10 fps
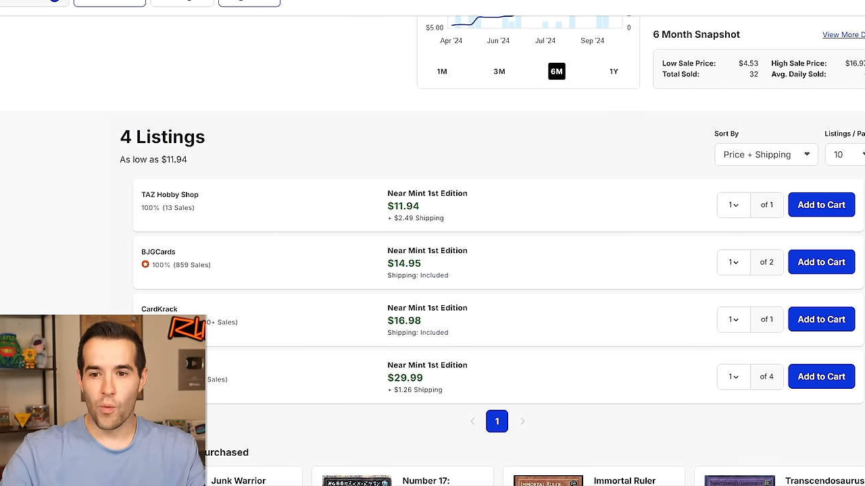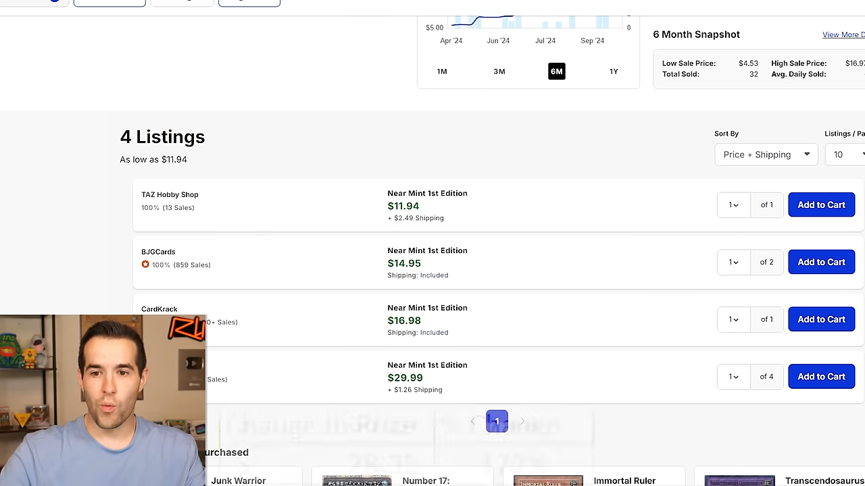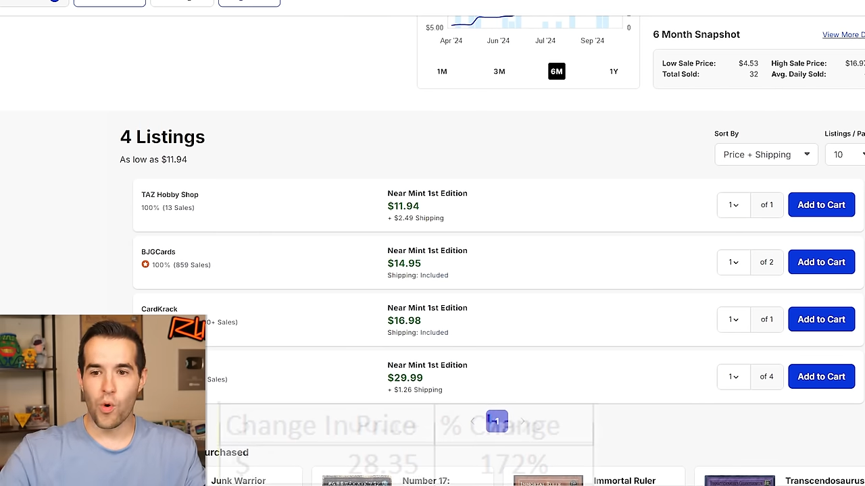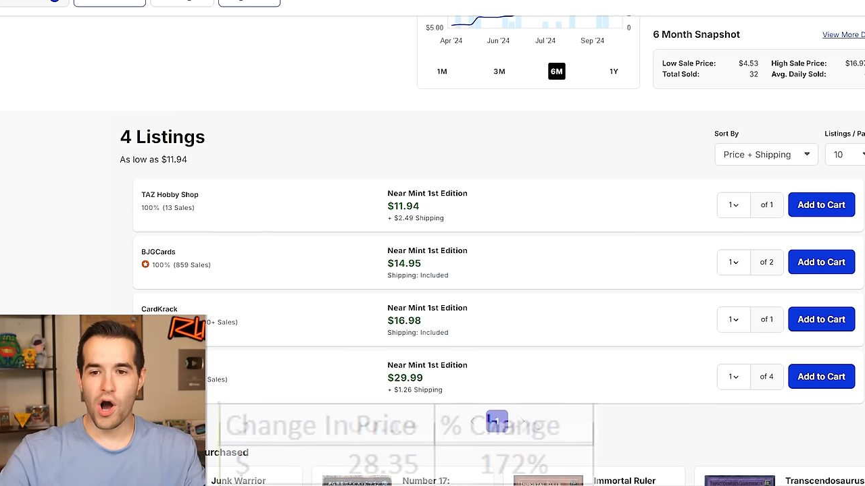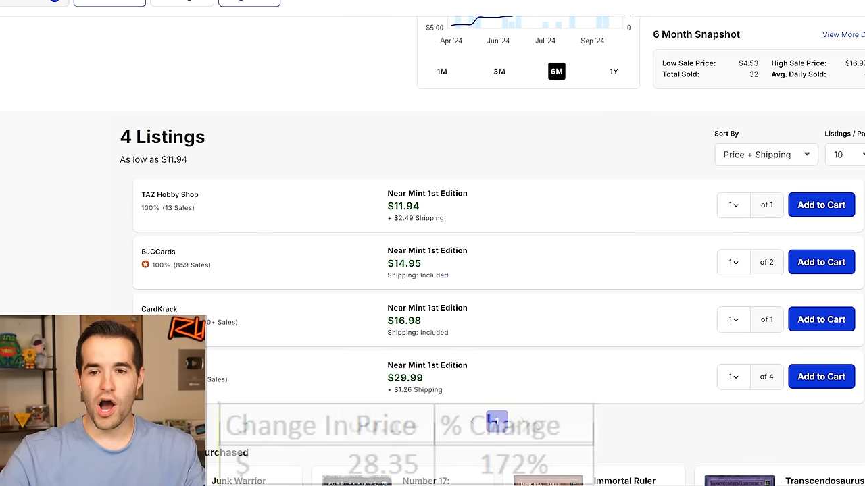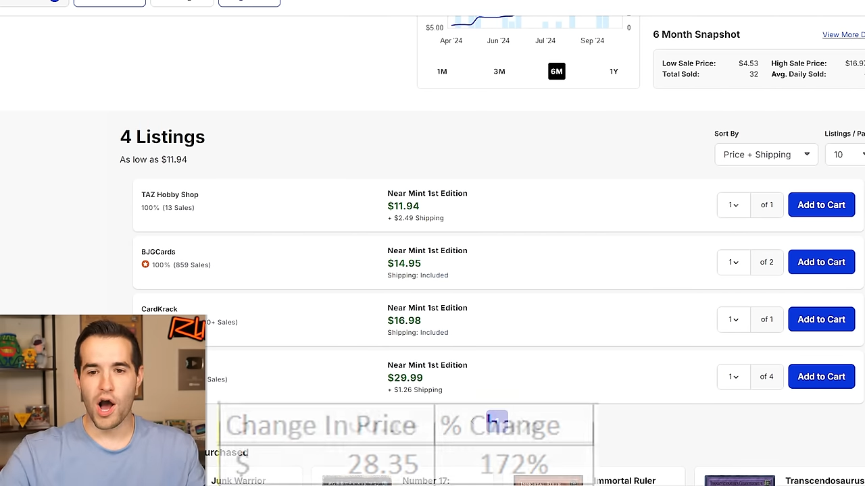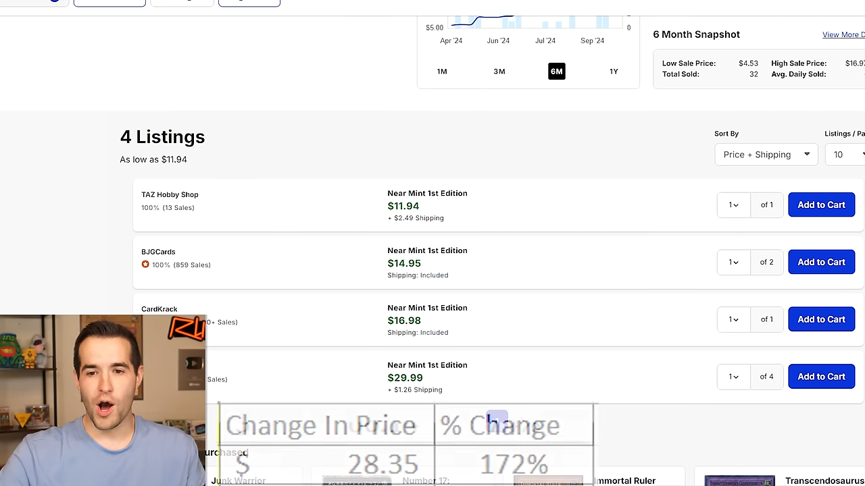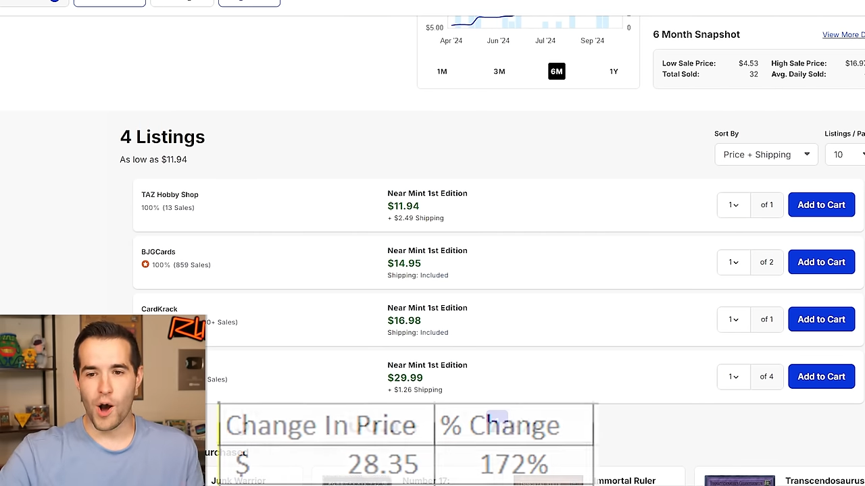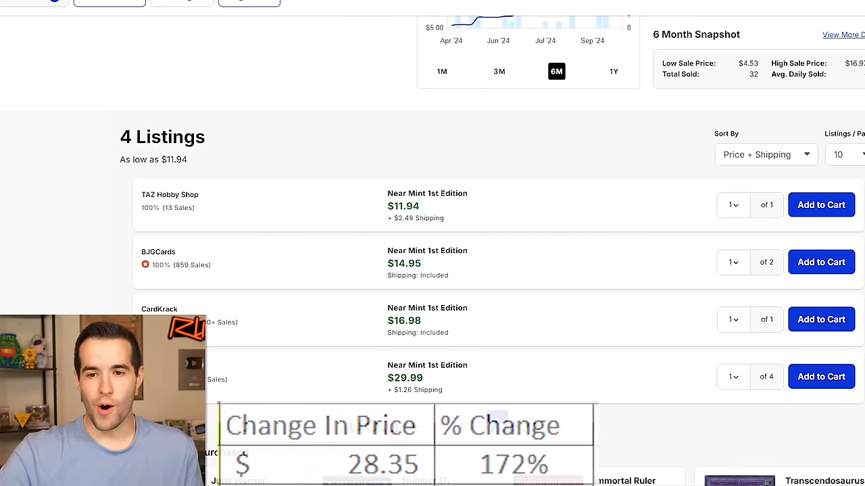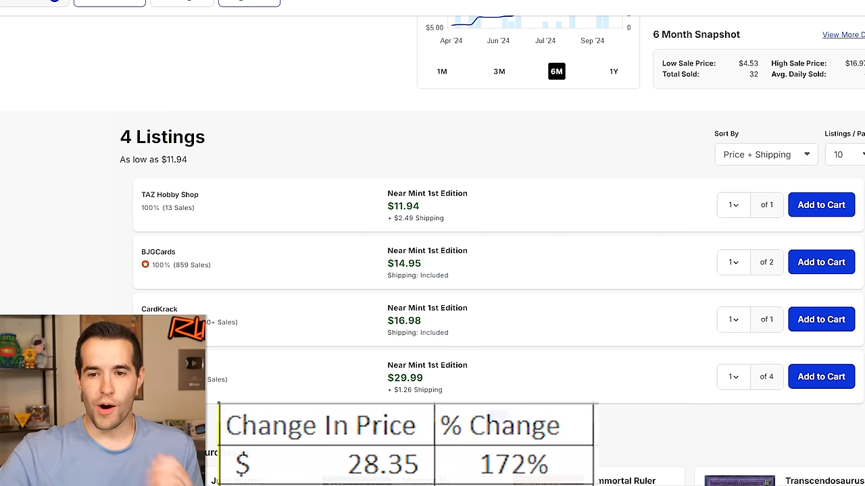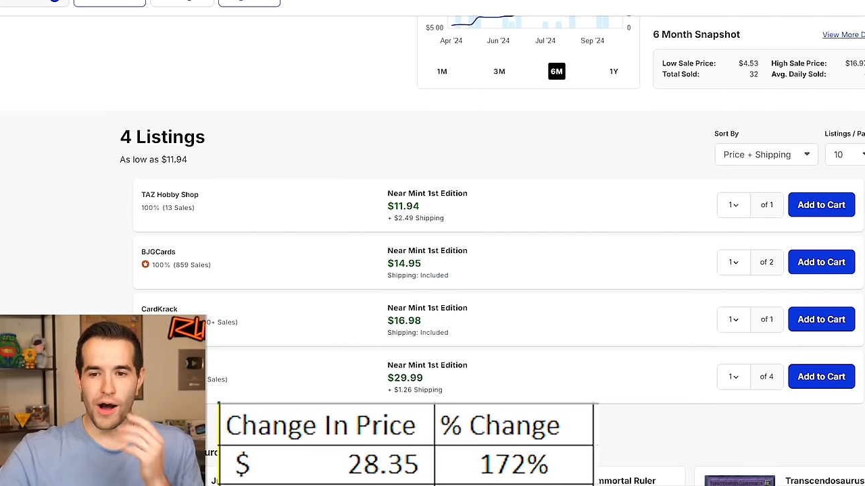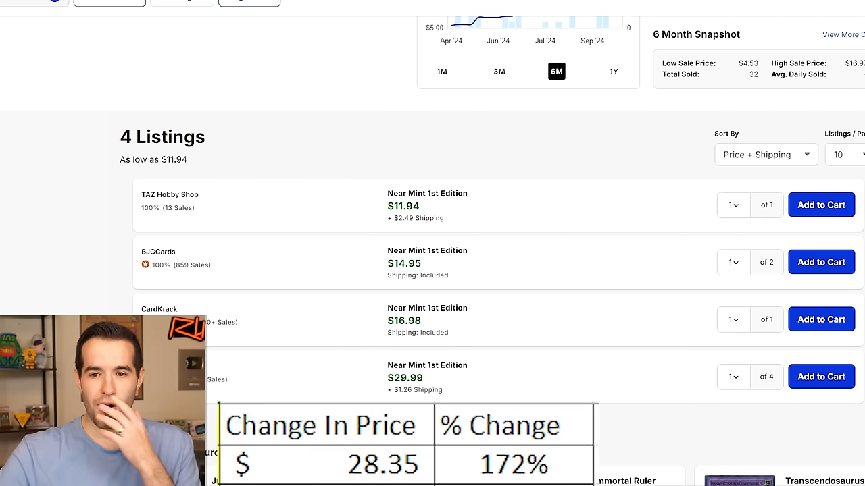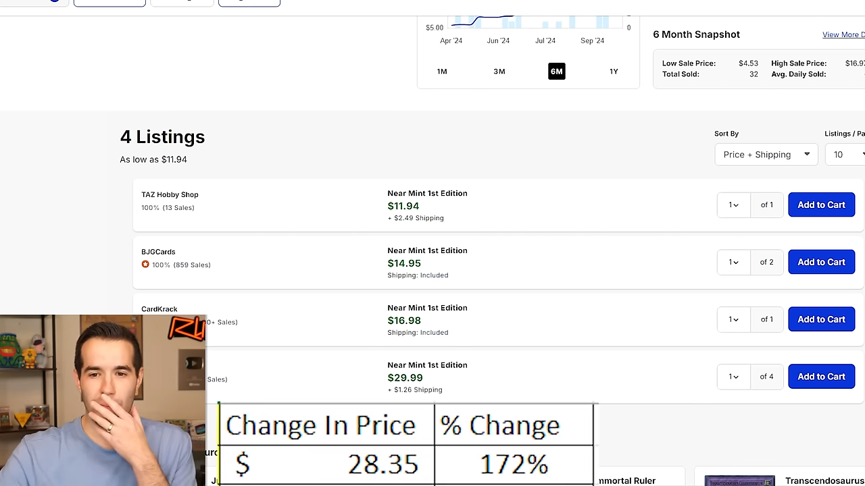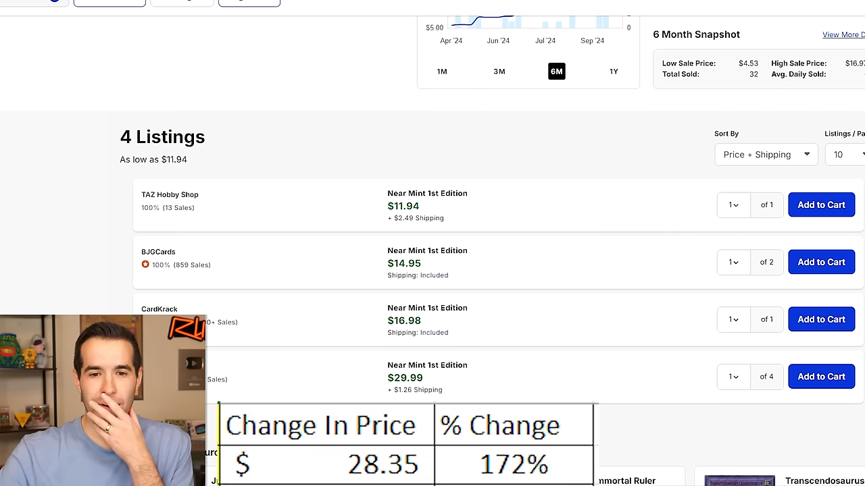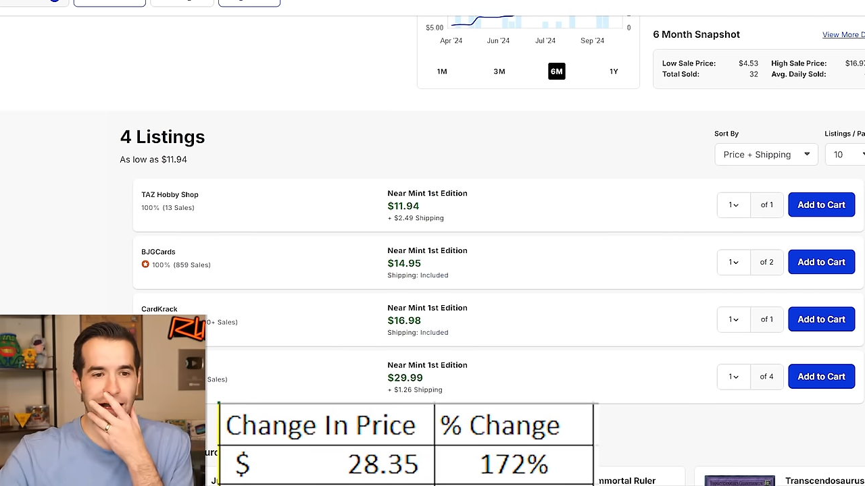Whoa!
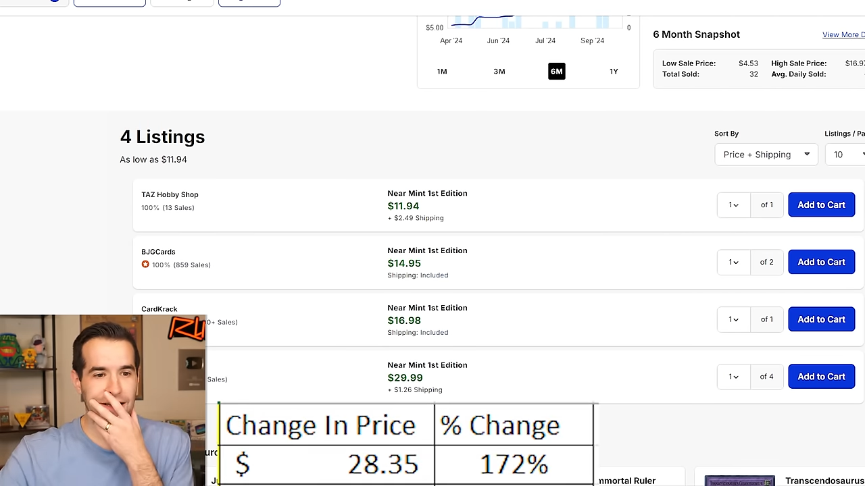Oh my